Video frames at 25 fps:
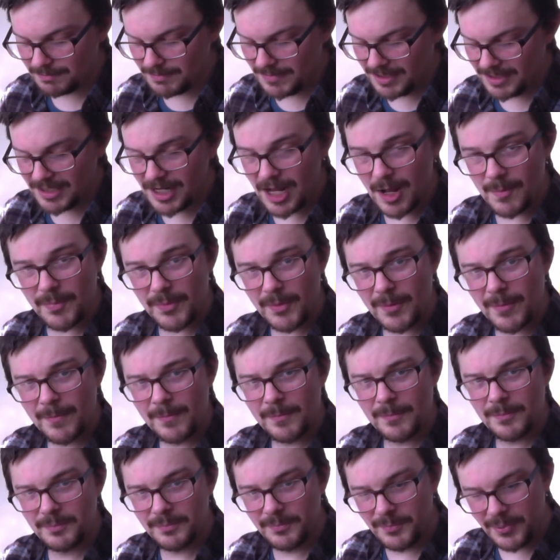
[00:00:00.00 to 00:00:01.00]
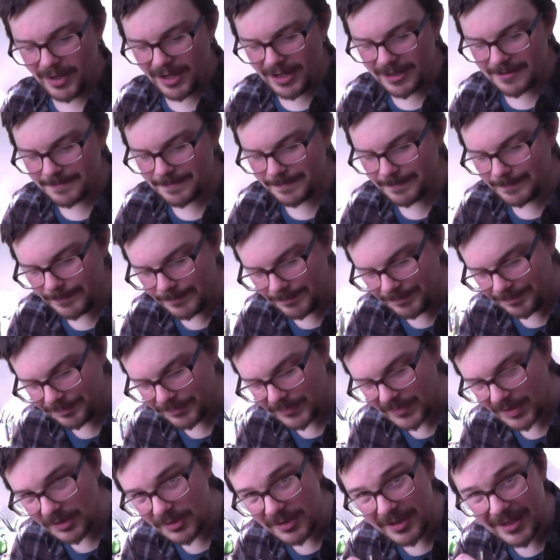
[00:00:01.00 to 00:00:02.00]
meet up. But
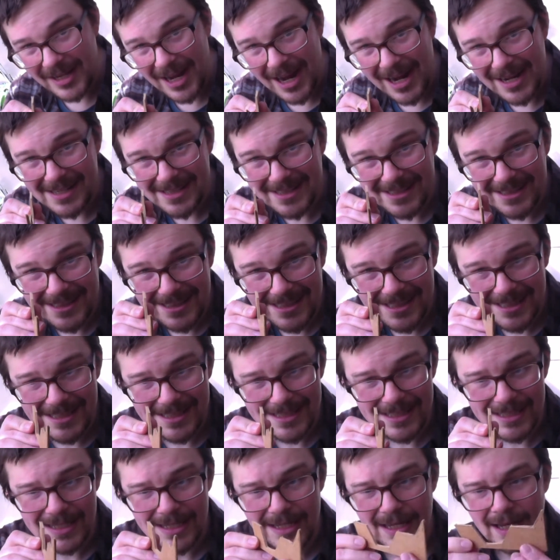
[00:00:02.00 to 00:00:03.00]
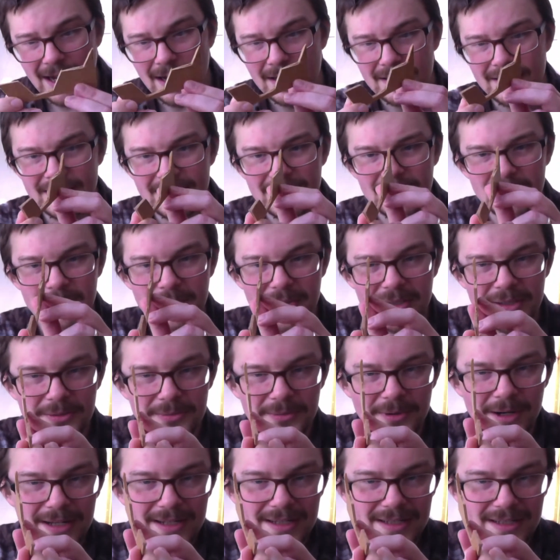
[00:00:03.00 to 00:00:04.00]
you can kind of see a little bit
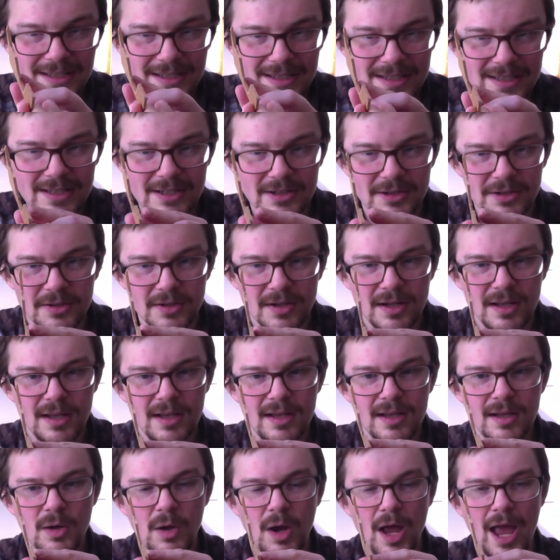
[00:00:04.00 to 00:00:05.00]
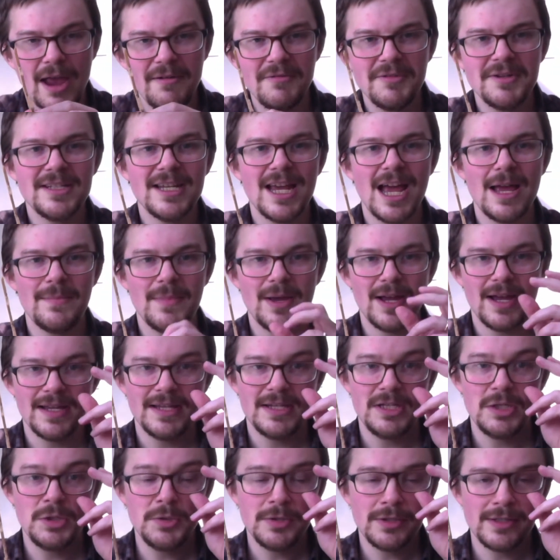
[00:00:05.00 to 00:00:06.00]
right here. Every time I
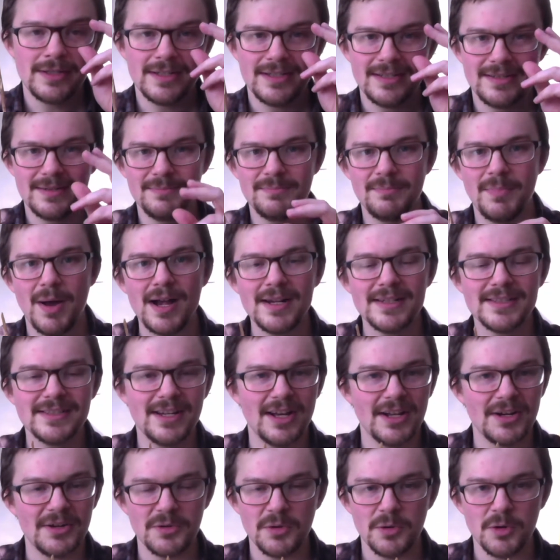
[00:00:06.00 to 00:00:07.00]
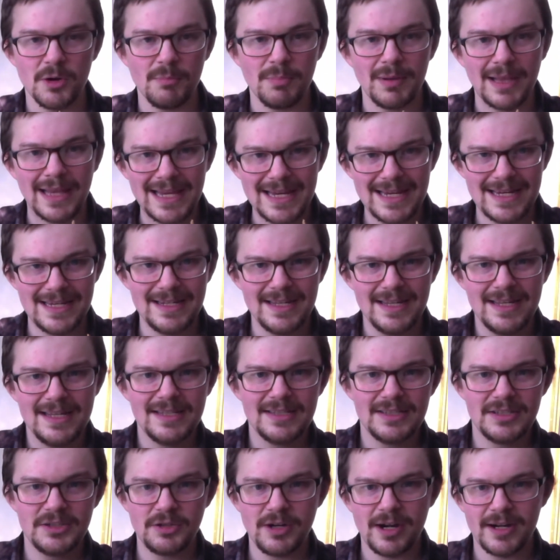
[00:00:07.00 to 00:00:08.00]
use a box cutter or a blade,
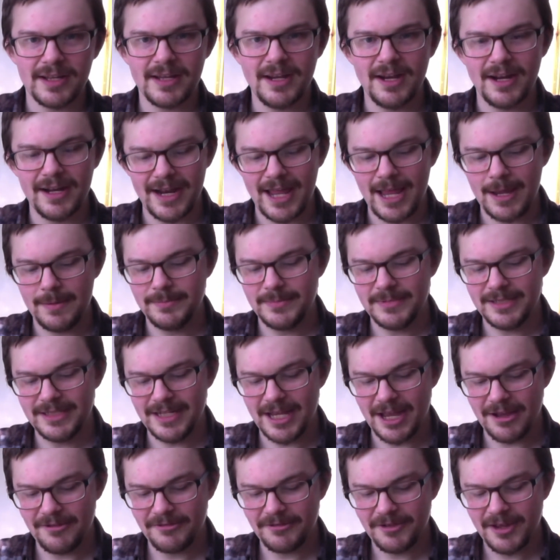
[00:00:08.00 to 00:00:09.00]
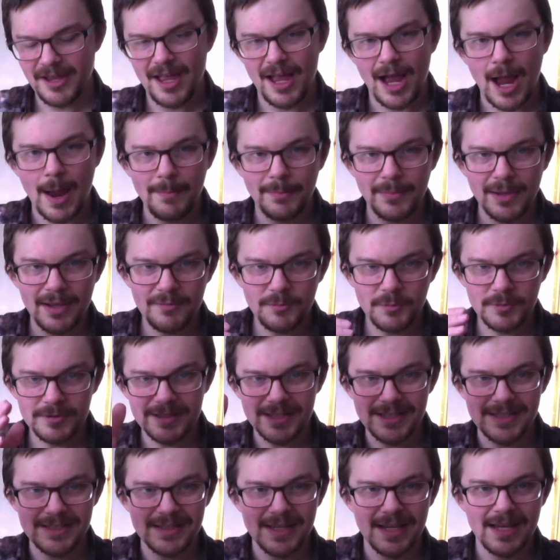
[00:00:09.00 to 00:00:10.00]
to try to cut MDF, I'm left with
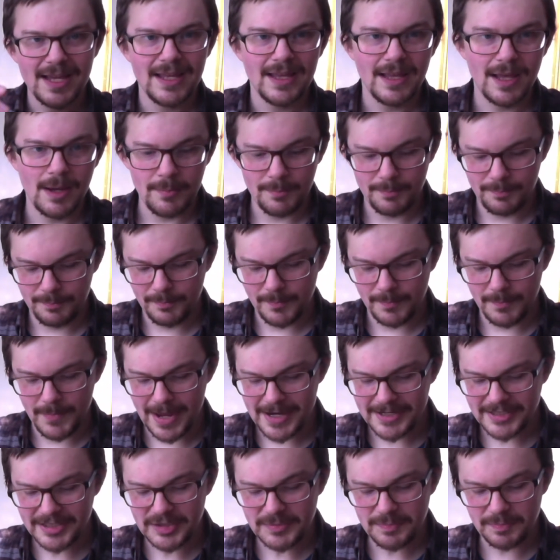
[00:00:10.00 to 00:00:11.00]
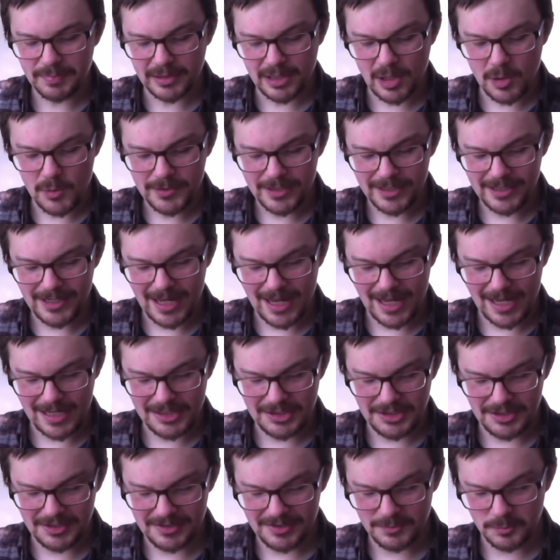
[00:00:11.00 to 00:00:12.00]
these exploded
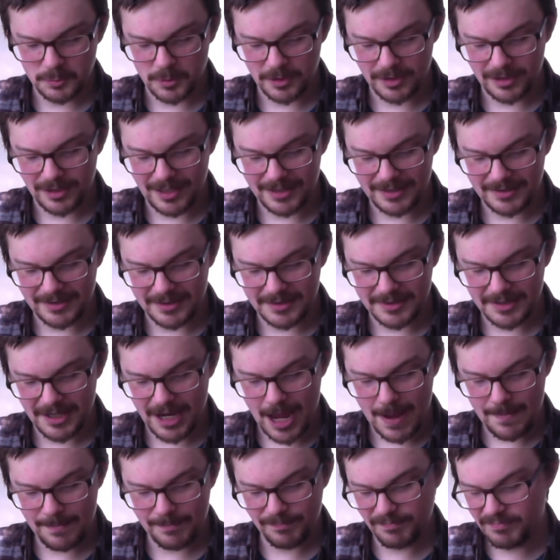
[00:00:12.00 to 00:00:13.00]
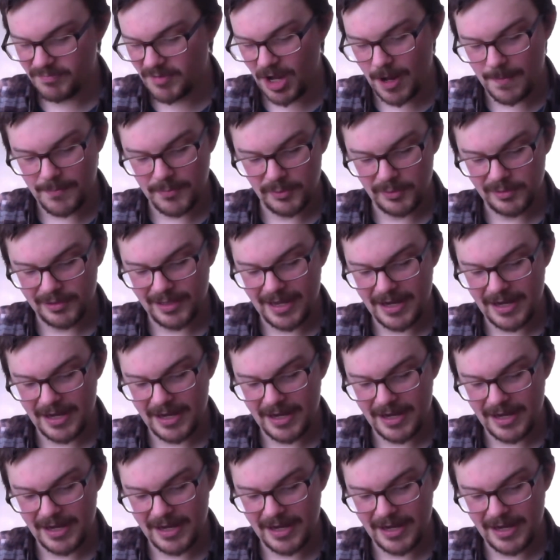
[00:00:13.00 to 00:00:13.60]
edges where like the top couple